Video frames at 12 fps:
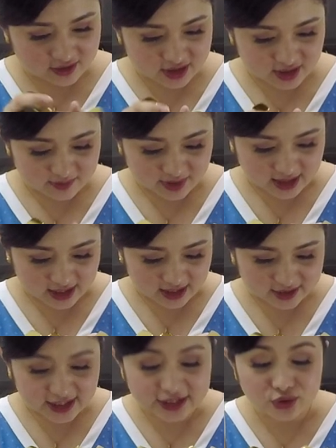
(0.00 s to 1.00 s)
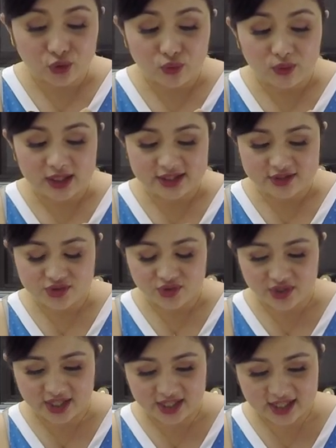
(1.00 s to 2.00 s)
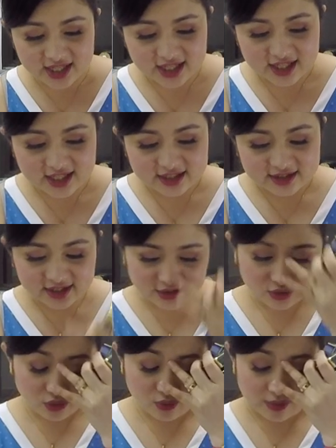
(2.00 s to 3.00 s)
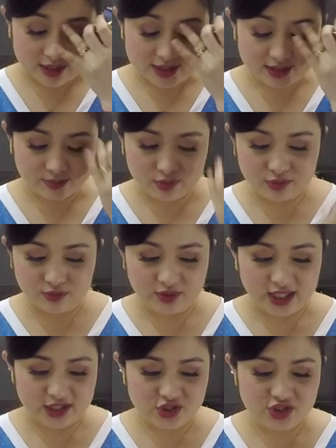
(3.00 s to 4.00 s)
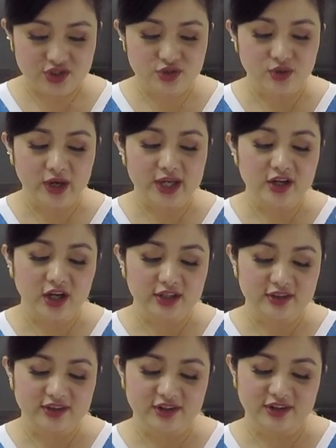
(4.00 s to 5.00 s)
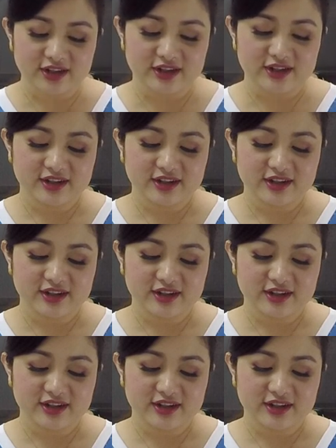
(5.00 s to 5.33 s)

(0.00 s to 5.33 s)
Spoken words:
ako sa kabila. 901, sorry. 901 sa blue range. So, I got the